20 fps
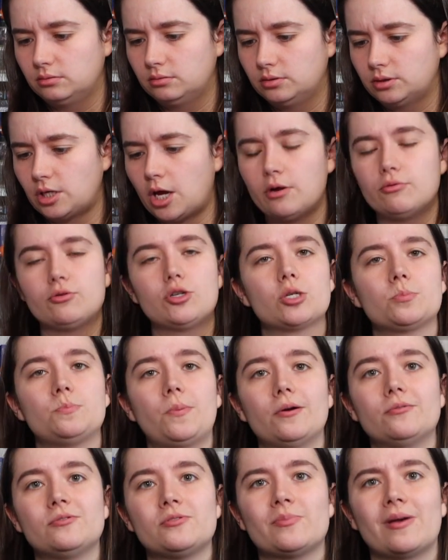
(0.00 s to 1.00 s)
No, just
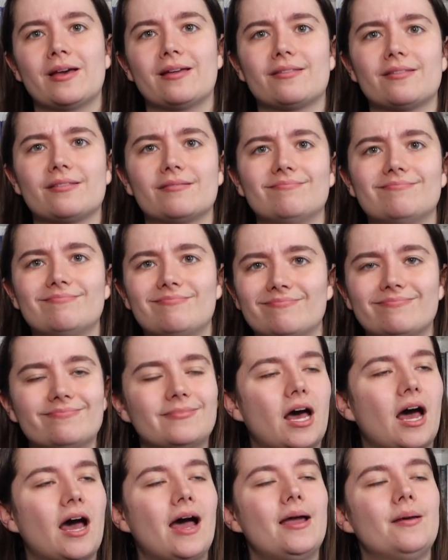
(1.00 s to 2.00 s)
Bonesmith.
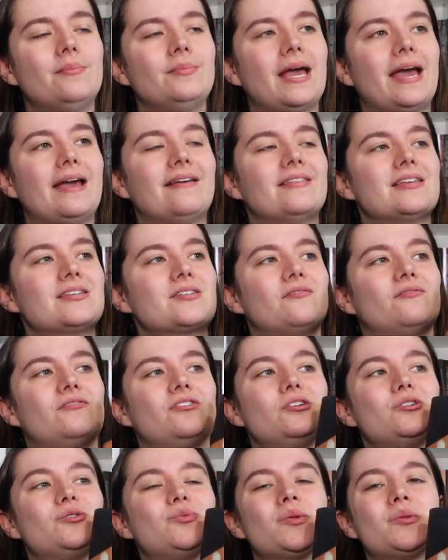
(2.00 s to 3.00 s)
I am getting this
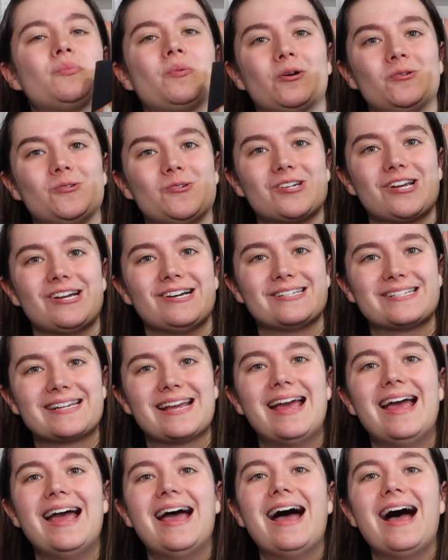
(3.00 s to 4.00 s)
confused with Bone Shard.
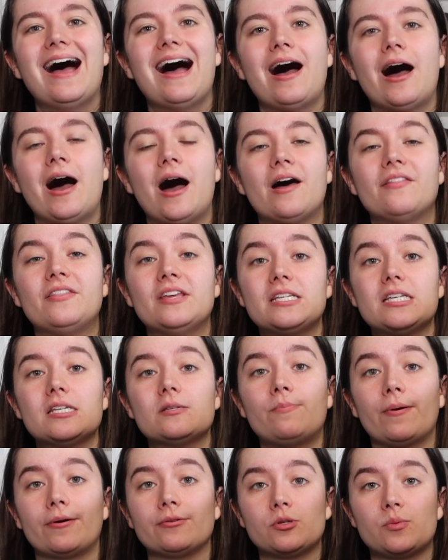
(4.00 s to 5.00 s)
Uh, this is
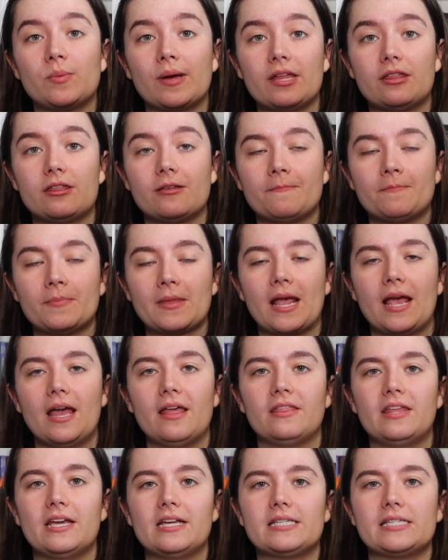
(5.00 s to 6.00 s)
Bonesmith.
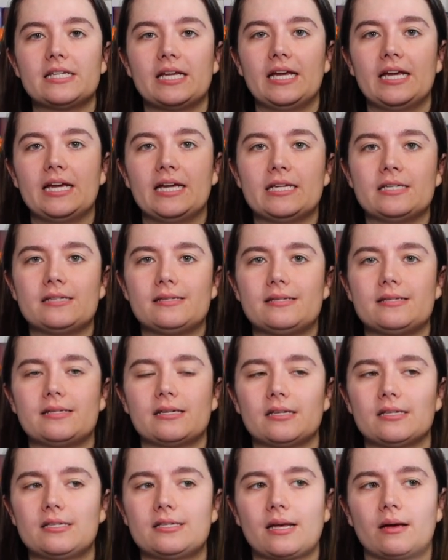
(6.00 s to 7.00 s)
This is
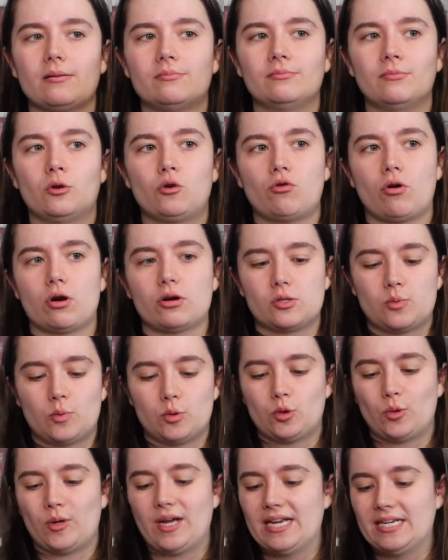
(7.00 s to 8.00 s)
some cross
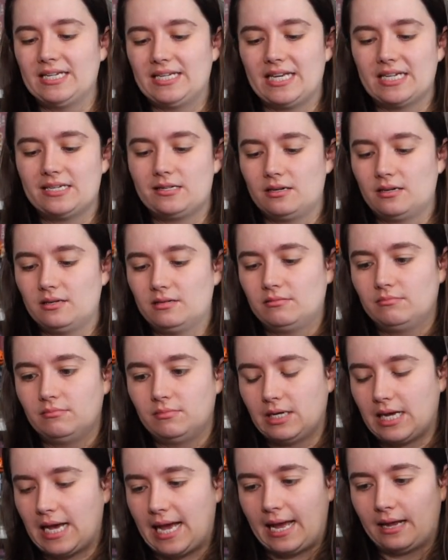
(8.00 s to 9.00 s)
between
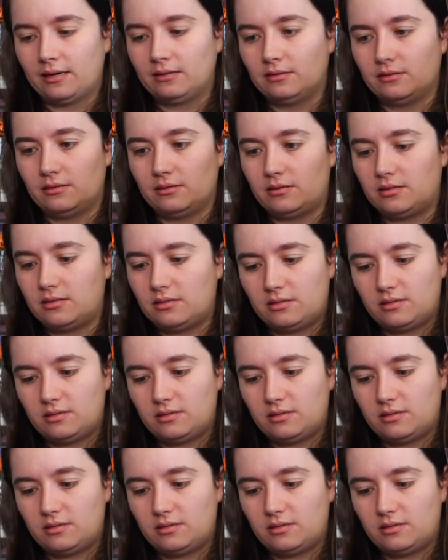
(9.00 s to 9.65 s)
Gideon and